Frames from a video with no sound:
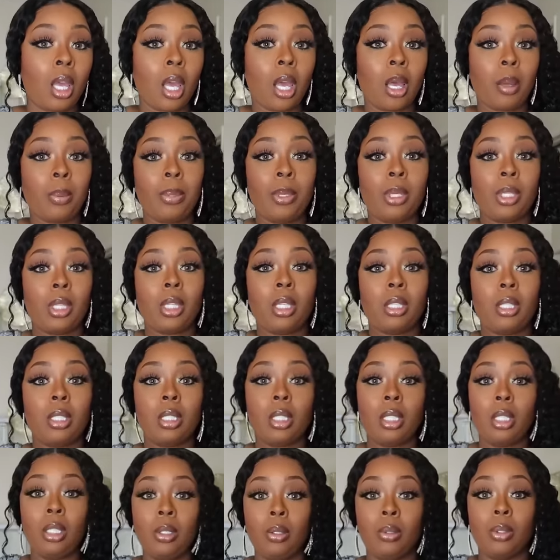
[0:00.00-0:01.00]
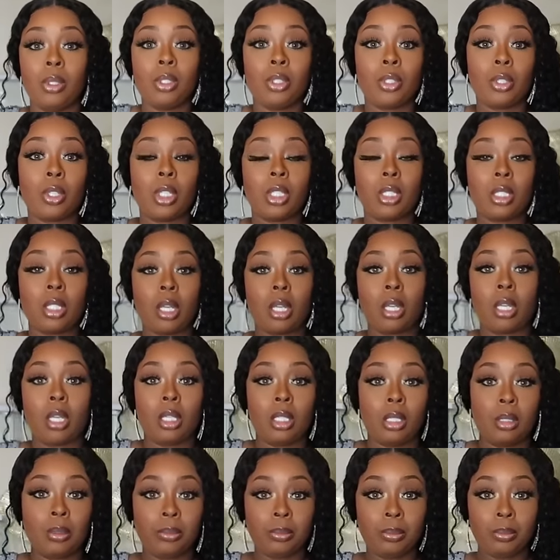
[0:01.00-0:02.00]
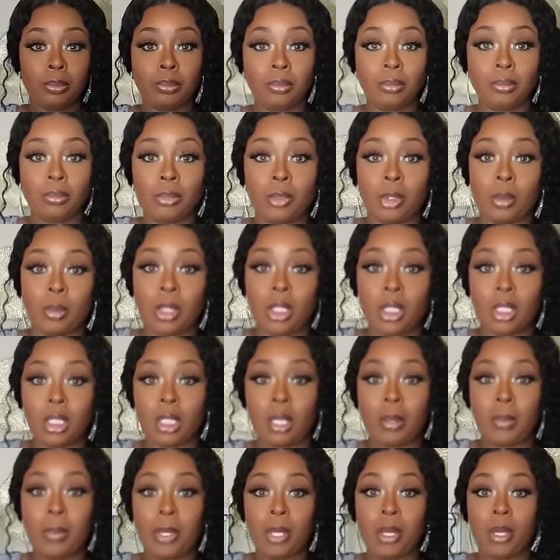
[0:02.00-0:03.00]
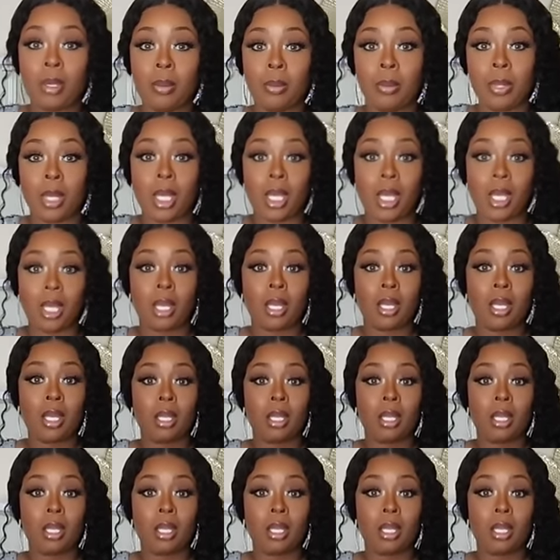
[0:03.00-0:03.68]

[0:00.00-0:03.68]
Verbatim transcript: I put the sequin dress on. Let me step it on back.